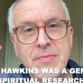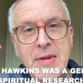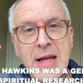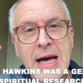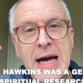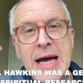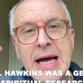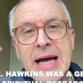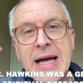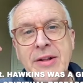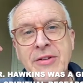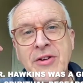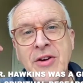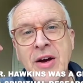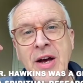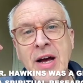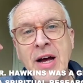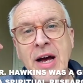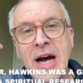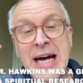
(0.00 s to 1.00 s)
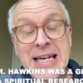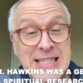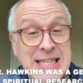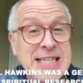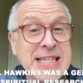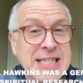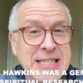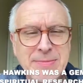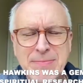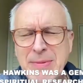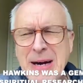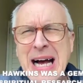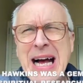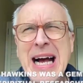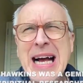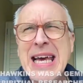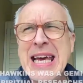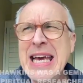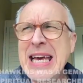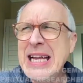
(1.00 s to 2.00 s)
And I did it
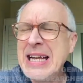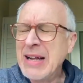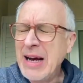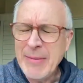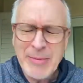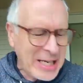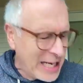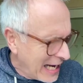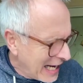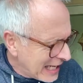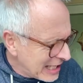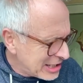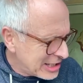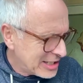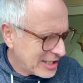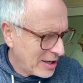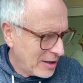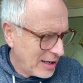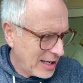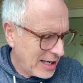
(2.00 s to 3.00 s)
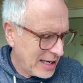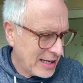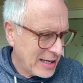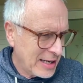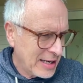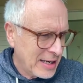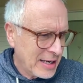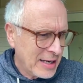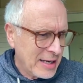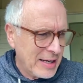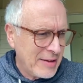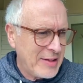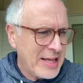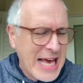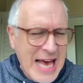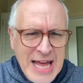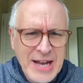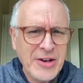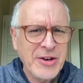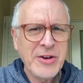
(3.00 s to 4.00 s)
back in, I mean, ages ago, like
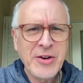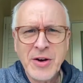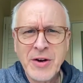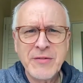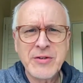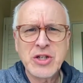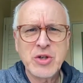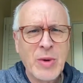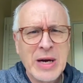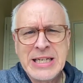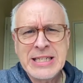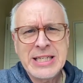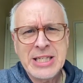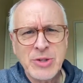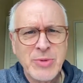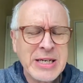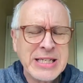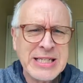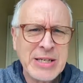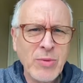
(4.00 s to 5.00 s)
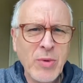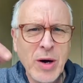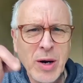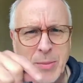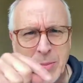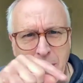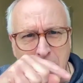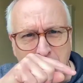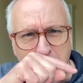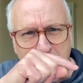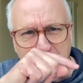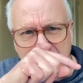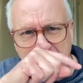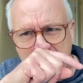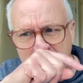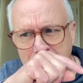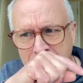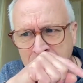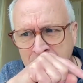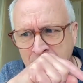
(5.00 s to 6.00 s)
the end of 2021, probably.
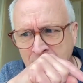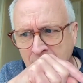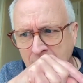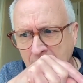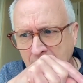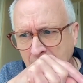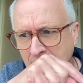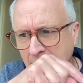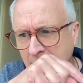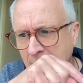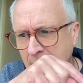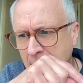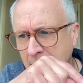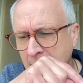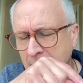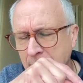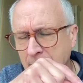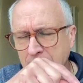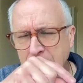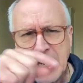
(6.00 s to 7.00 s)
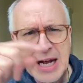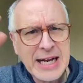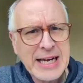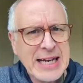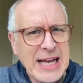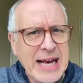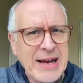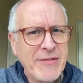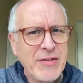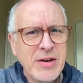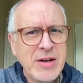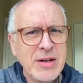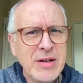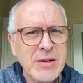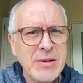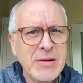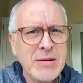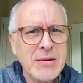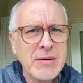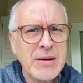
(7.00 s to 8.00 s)
But I
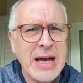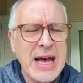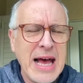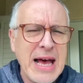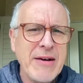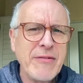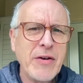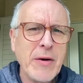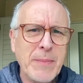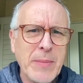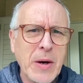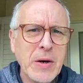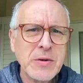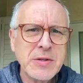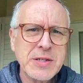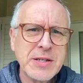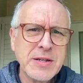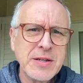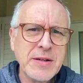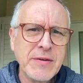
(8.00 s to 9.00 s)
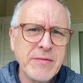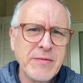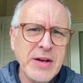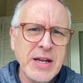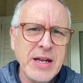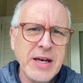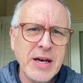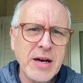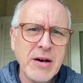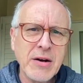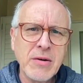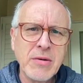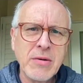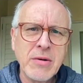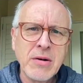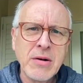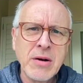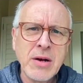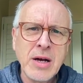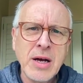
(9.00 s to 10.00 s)
never, ever posted the video.
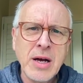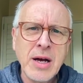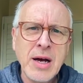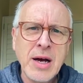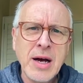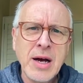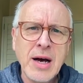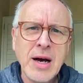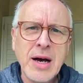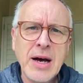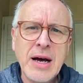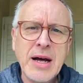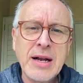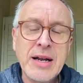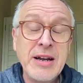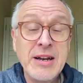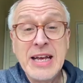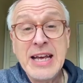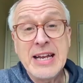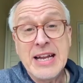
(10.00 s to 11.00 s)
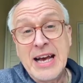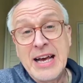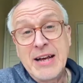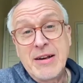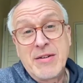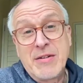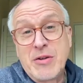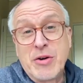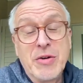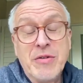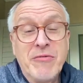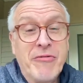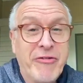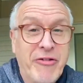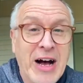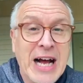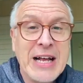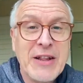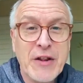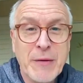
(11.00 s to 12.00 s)
And indeed, I couldn't
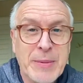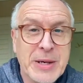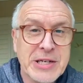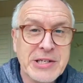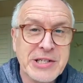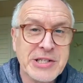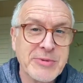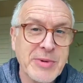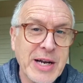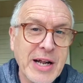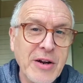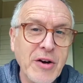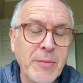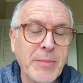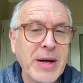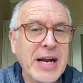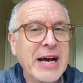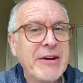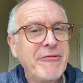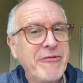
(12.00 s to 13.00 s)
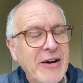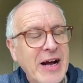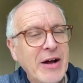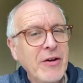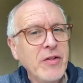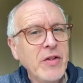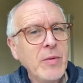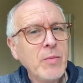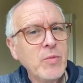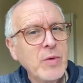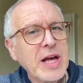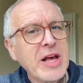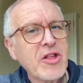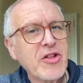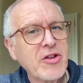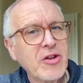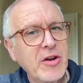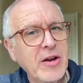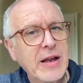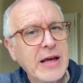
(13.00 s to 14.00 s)
find the pictures when I looked, but I found them
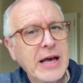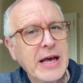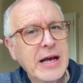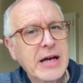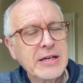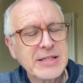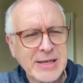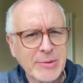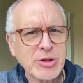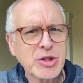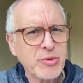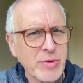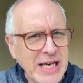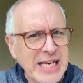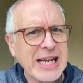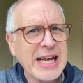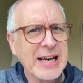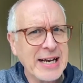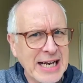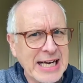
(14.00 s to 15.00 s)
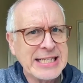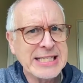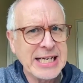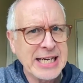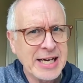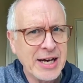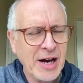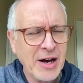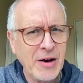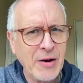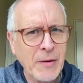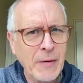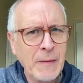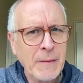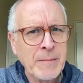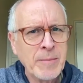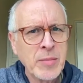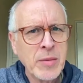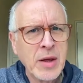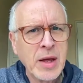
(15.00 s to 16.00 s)
recently because I was reading Letting
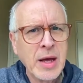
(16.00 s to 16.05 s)
Go.